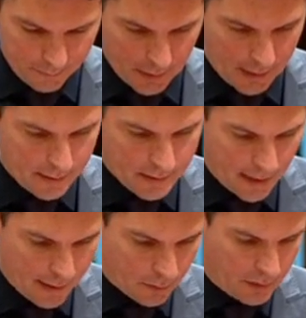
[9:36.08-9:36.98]
and that
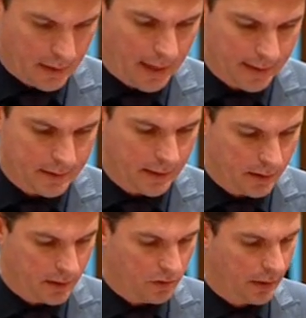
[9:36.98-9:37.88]
sales has a
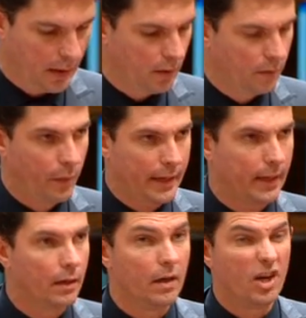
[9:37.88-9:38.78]
history of winning.